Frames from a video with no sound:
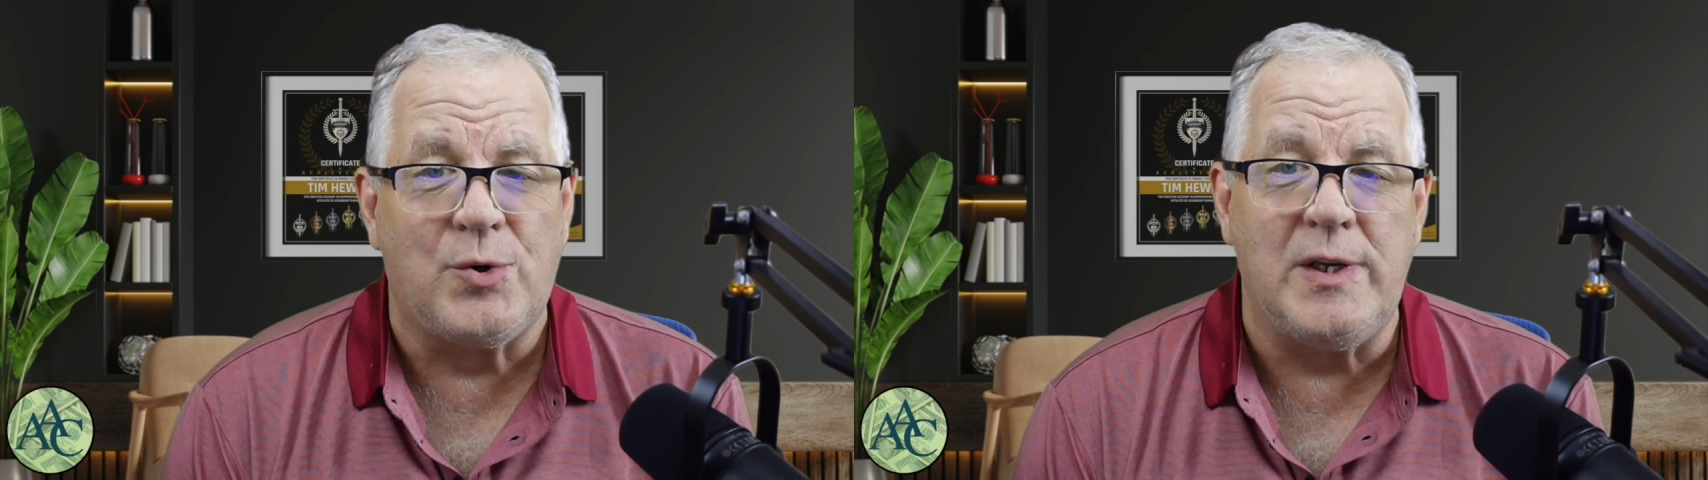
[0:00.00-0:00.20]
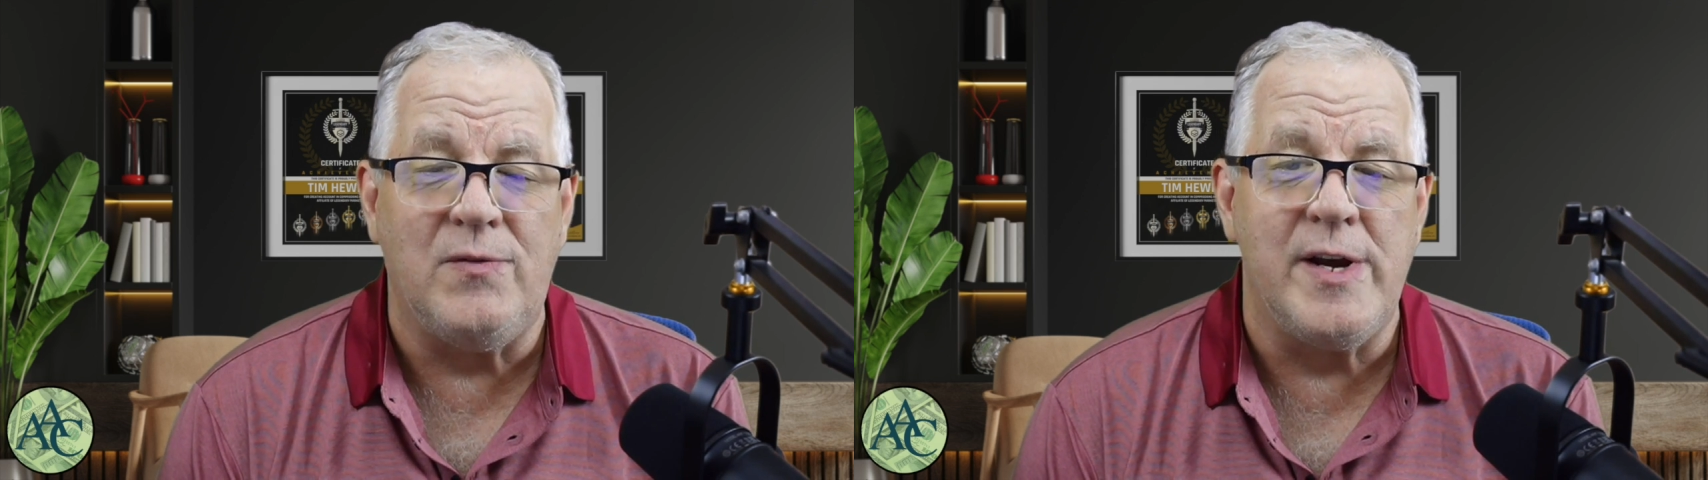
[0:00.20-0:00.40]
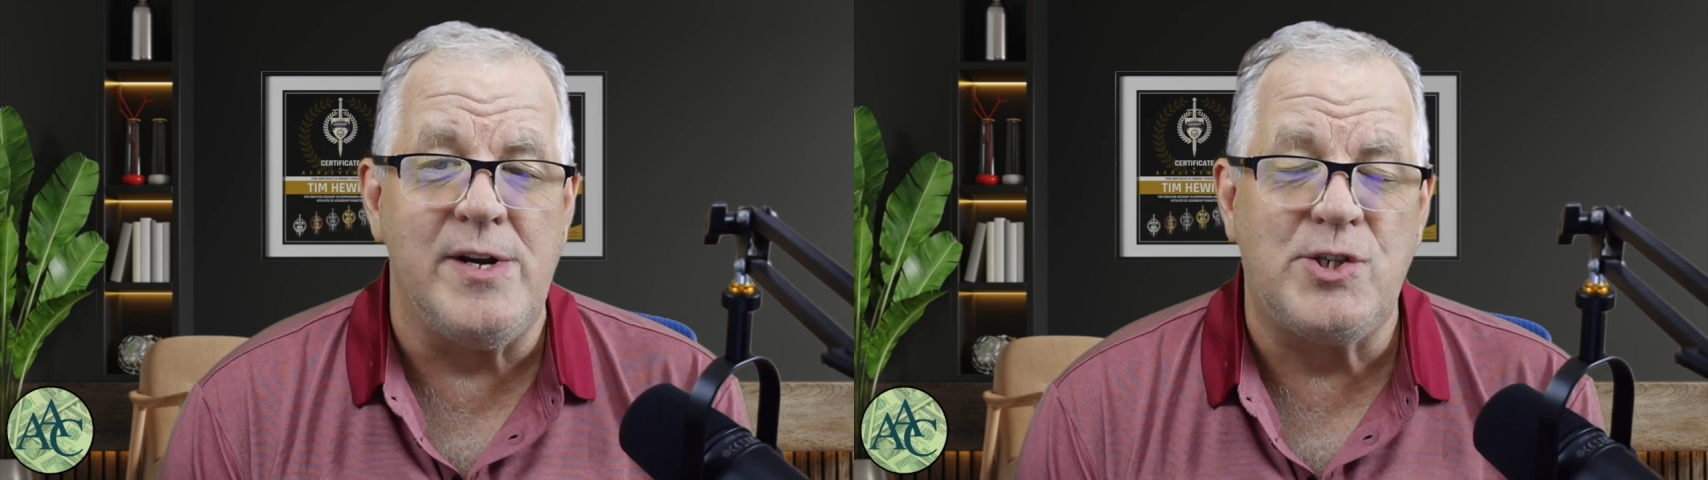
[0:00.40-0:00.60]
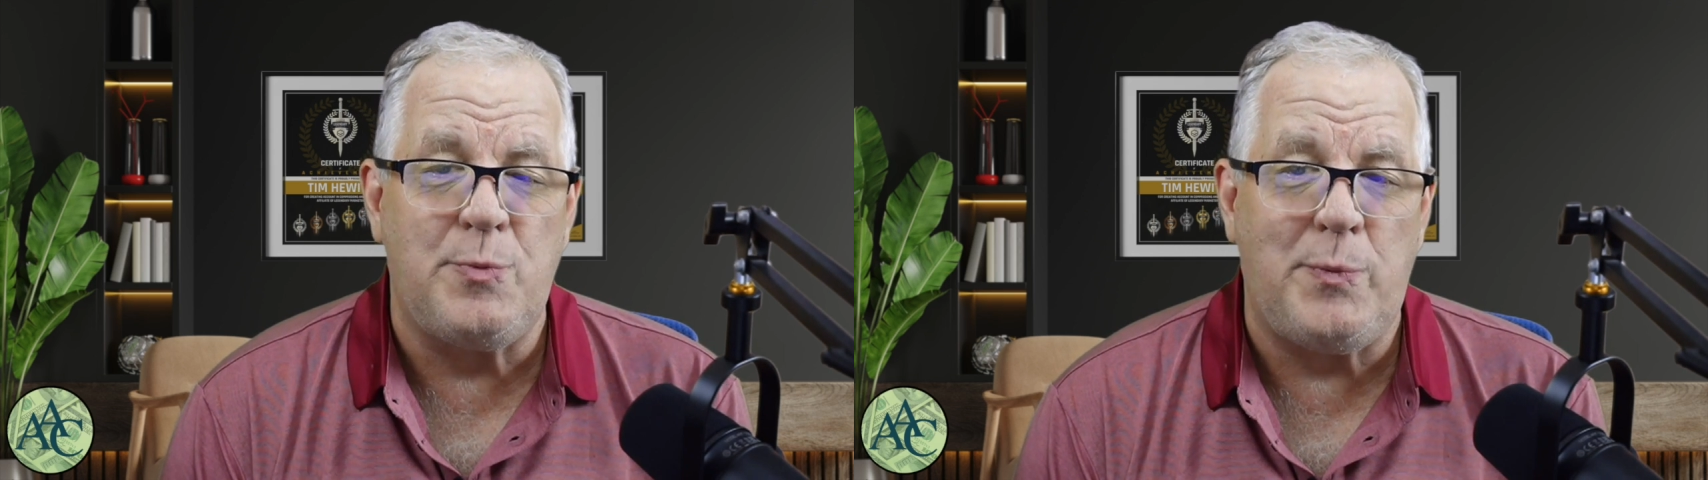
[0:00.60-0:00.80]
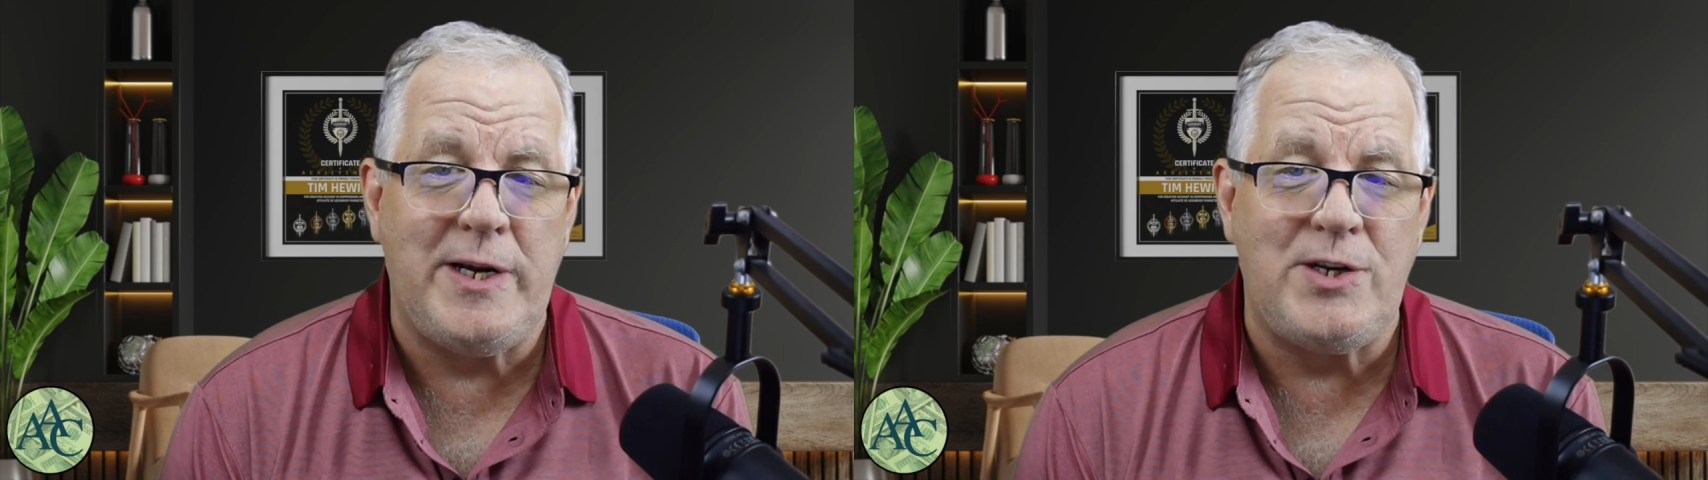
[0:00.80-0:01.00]
giving a
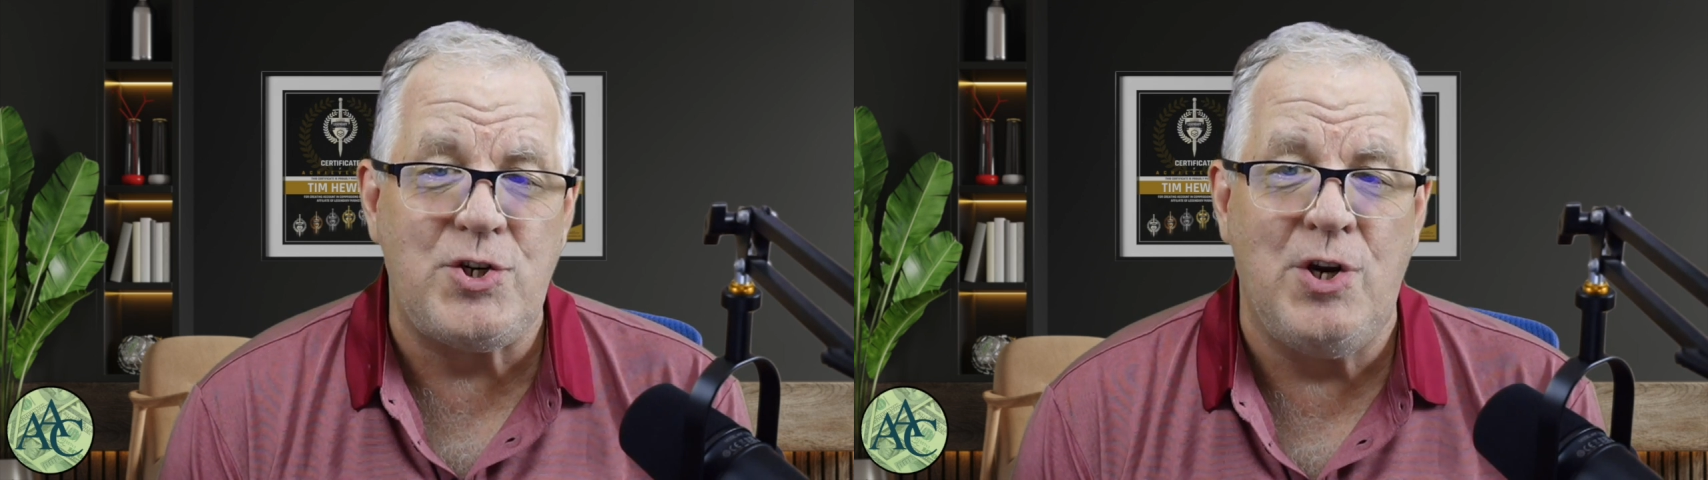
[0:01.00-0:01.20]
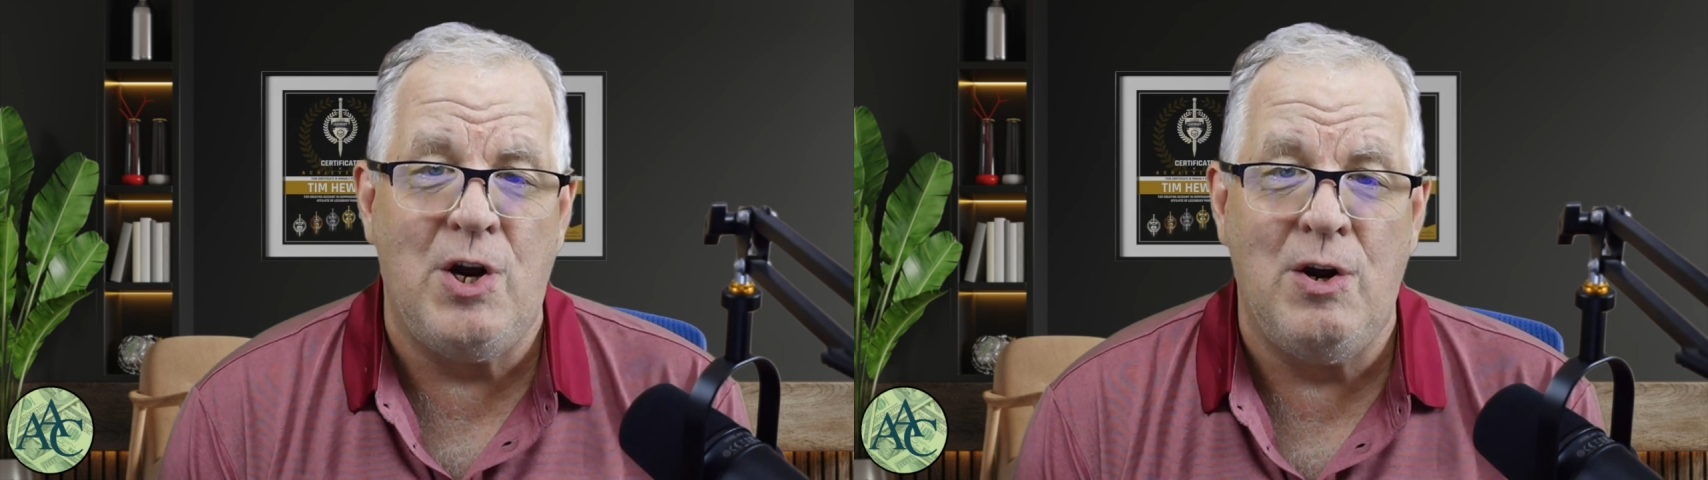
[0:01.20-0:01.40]
speech.